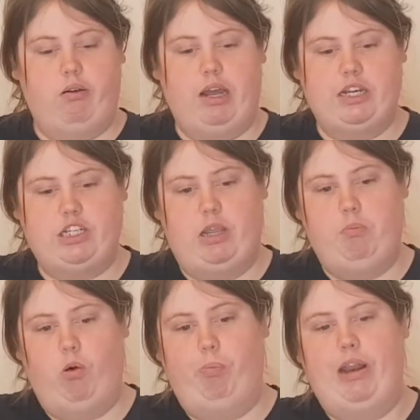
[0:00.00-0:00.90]
actually
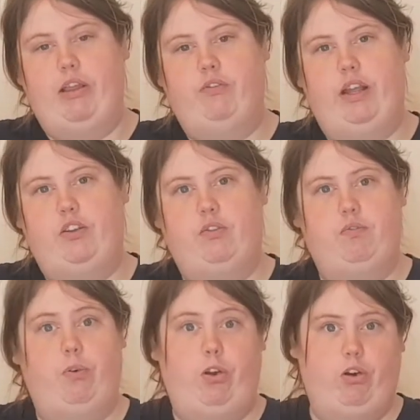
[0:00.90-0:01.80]
more benefits
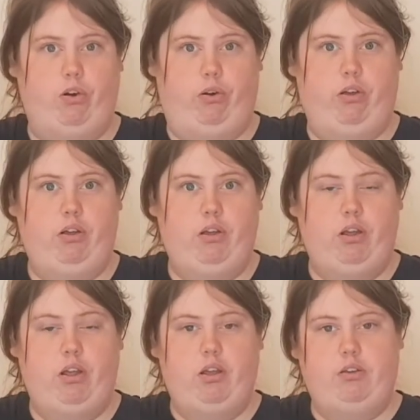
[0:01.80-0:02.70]
for your dog.
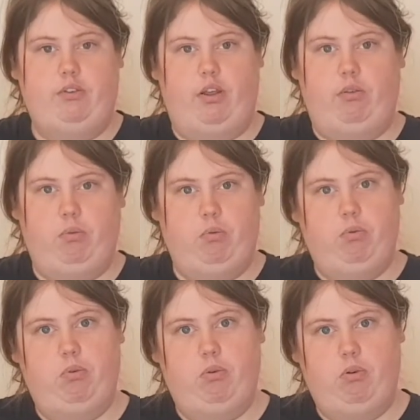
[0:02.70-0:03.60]
So
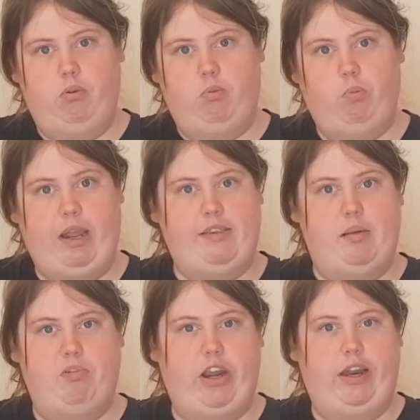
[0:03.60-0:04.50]
wears
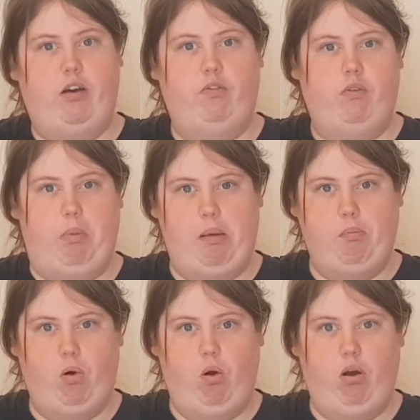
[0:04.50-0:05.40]
their brain out for a bit
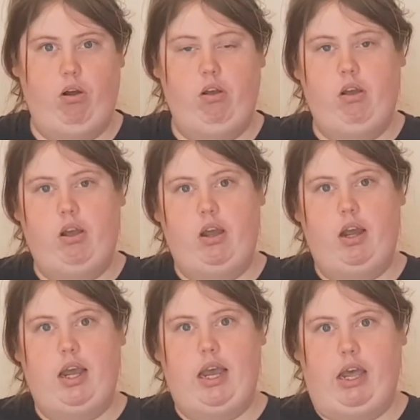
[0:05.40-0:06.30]
more
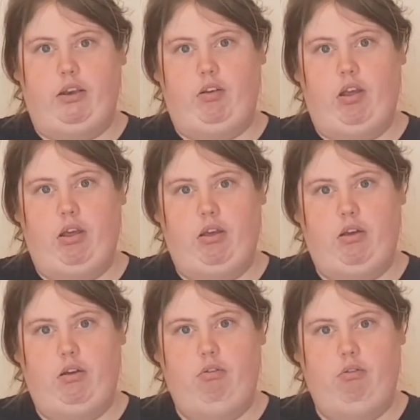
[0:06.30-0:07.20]
and
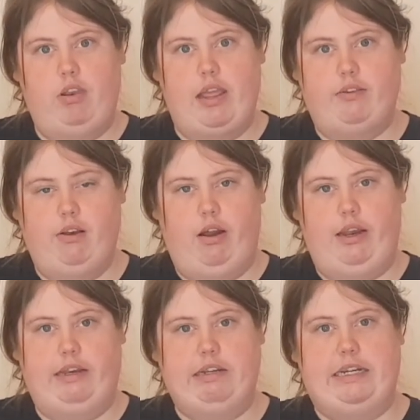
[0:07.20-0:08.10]
less
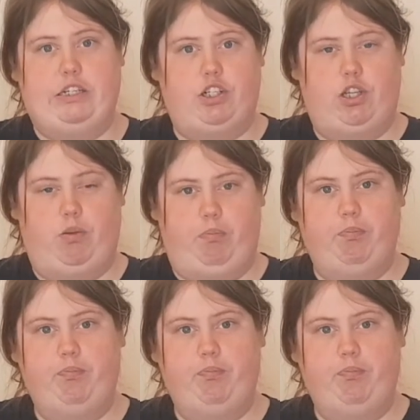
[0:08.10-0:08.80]
likely to injure them.